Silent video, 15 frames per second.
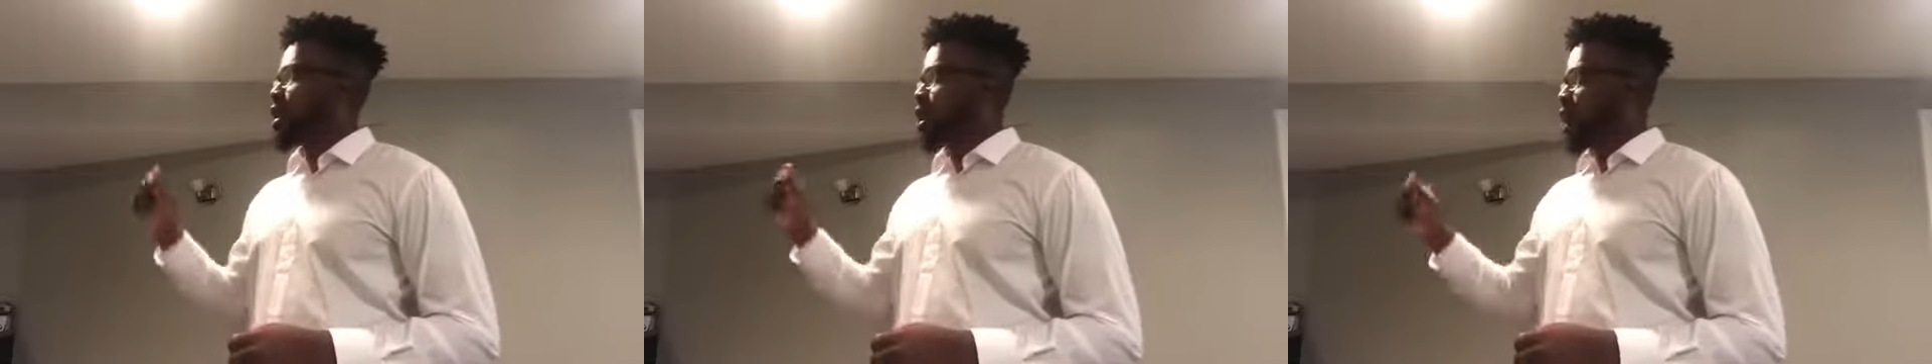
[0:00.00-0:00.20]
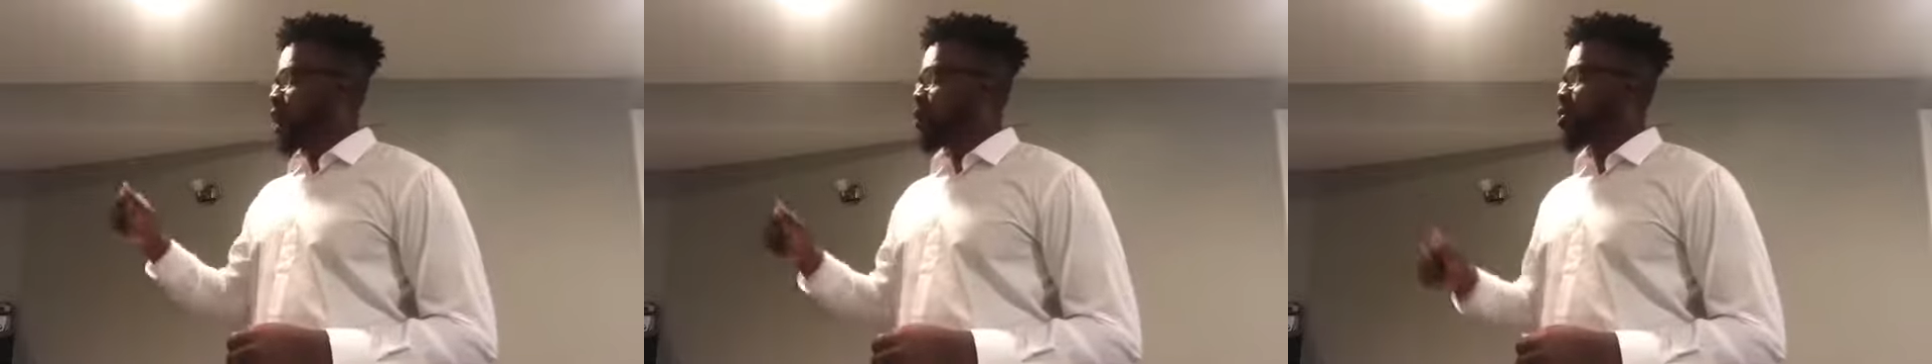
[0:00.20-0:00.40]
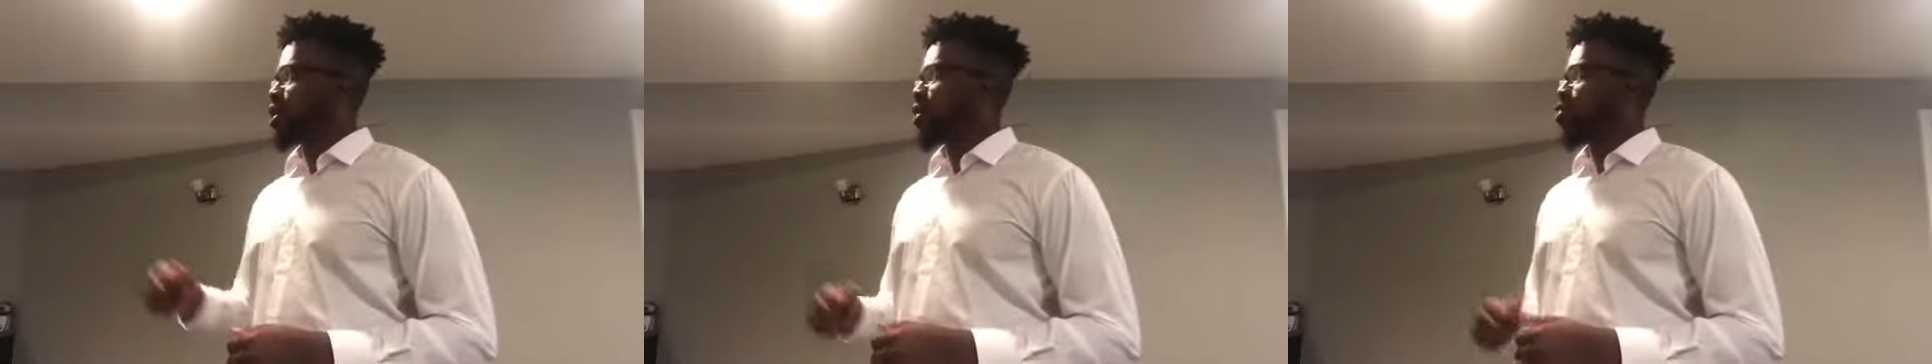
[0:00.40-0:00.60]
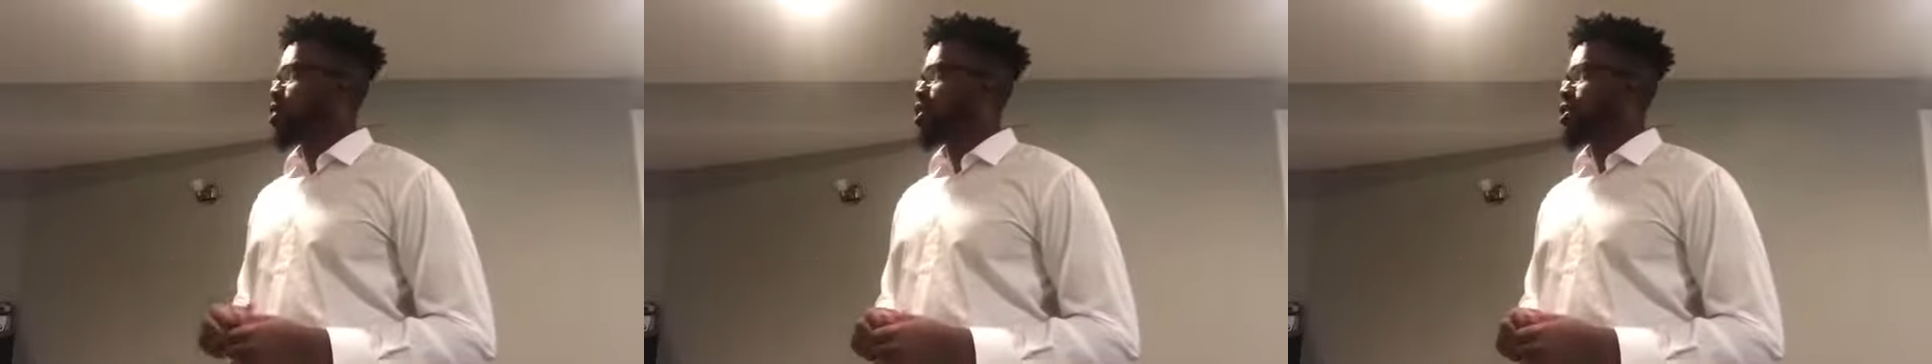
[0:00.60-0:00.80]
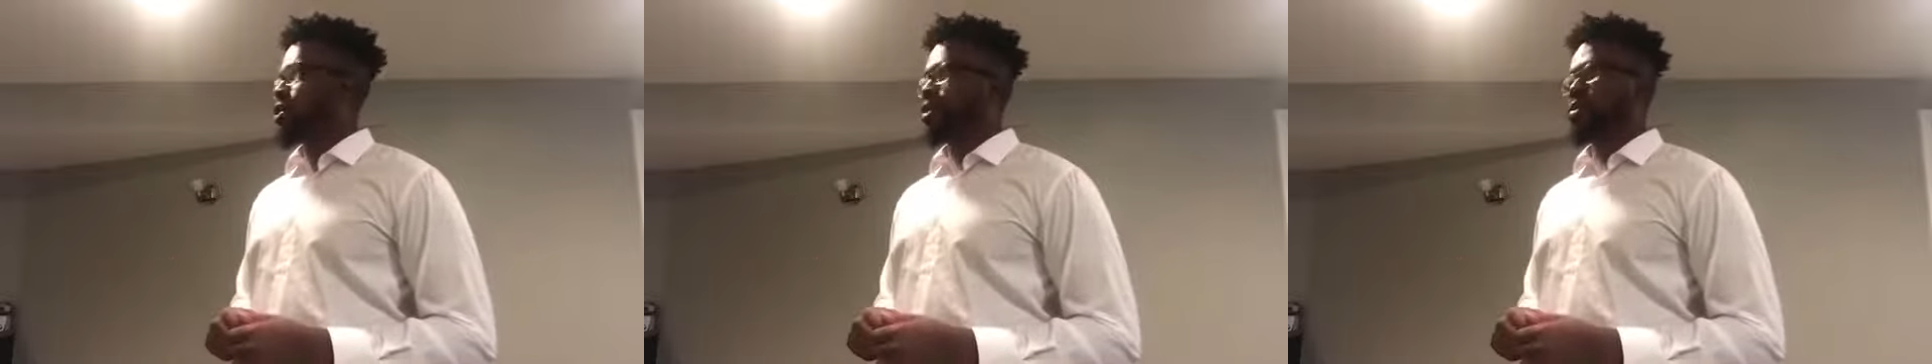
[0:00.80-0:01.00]
And we are
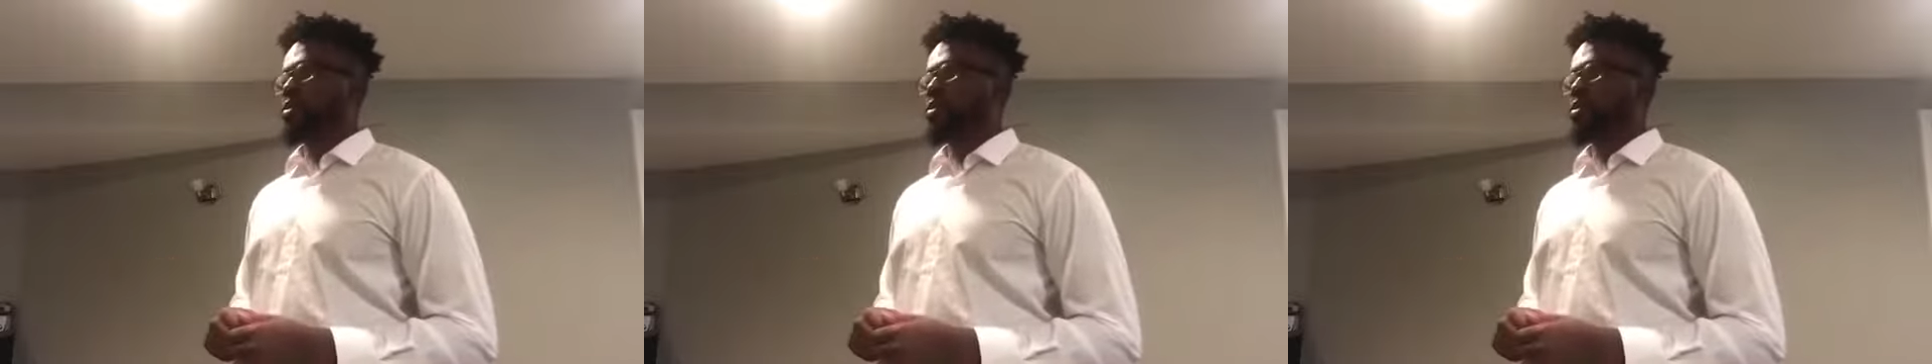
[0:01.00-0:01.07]
with you.